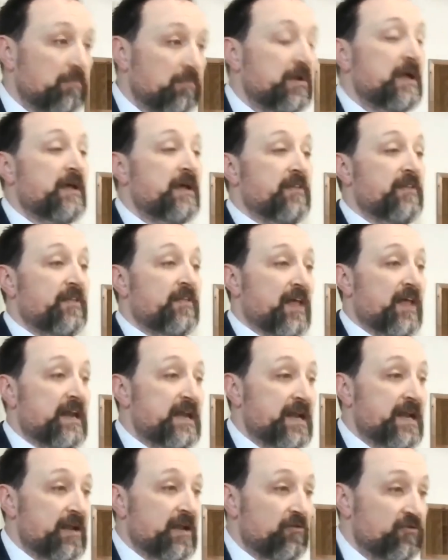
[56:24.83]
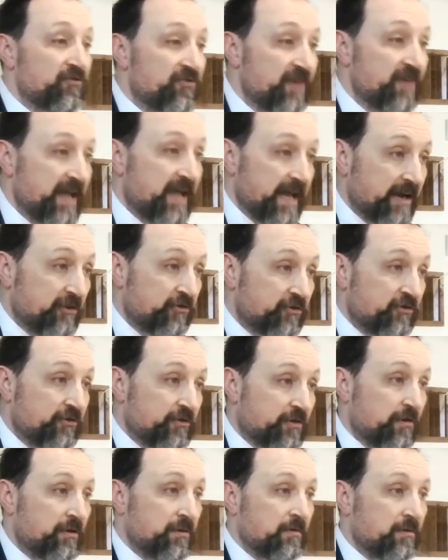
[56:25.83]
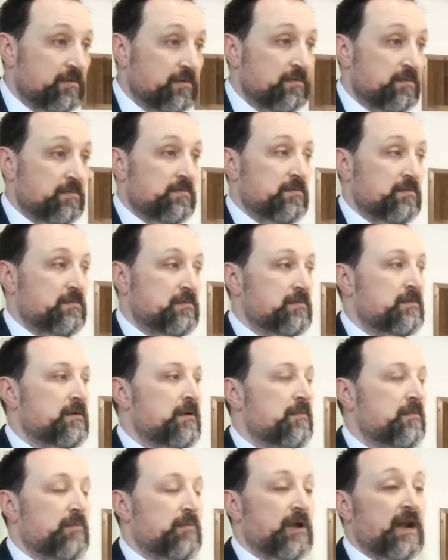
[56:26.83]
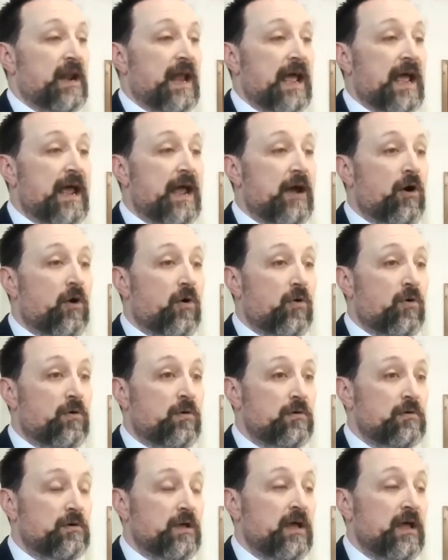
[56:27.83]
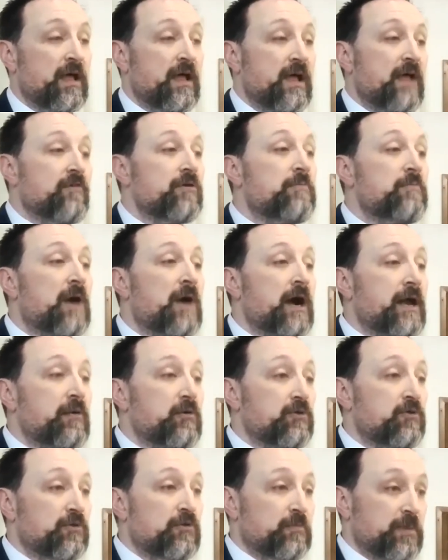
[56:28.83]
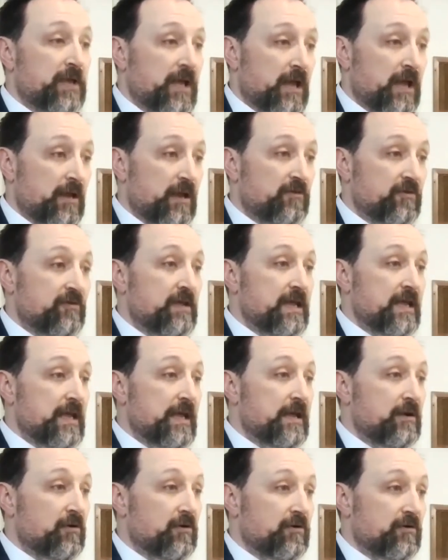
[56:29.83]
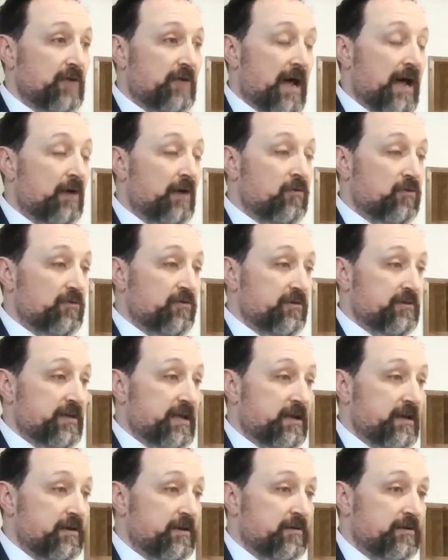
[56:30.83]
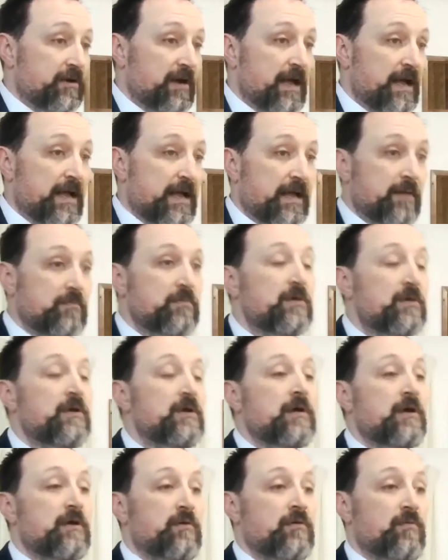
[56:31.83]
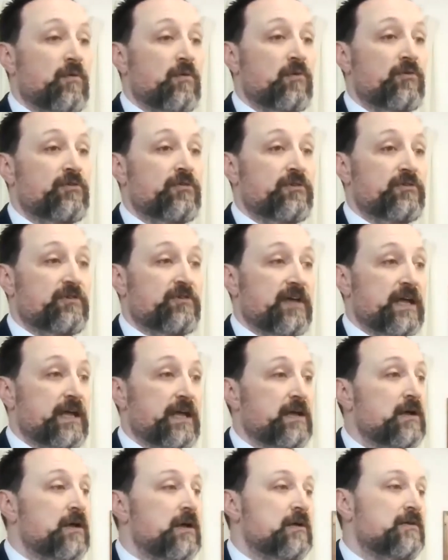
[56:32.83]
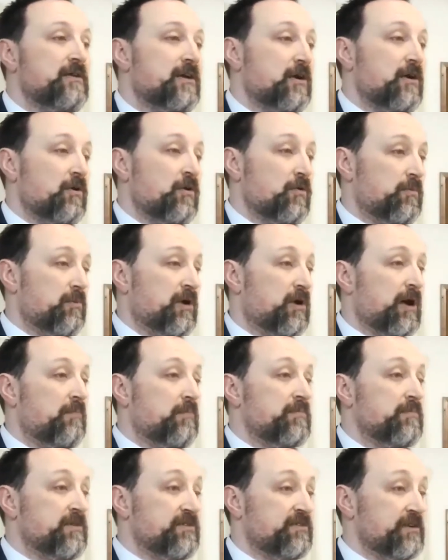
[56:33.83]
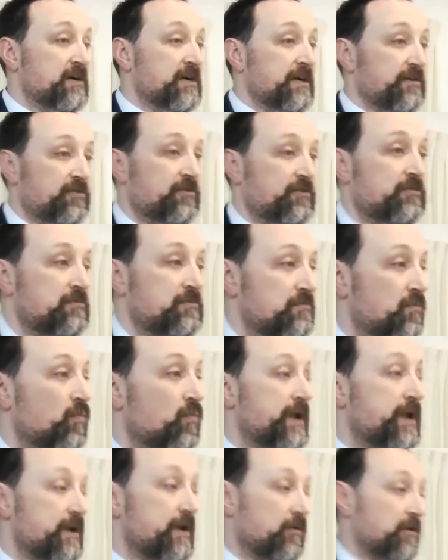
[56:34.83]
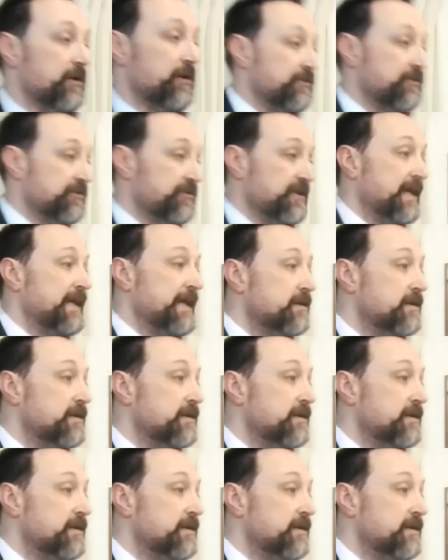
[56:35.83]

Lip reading: that they needed fixed. But now, everybody with a PhD or titles at the end of their name wants to say, no, the problem is us. We don't understand.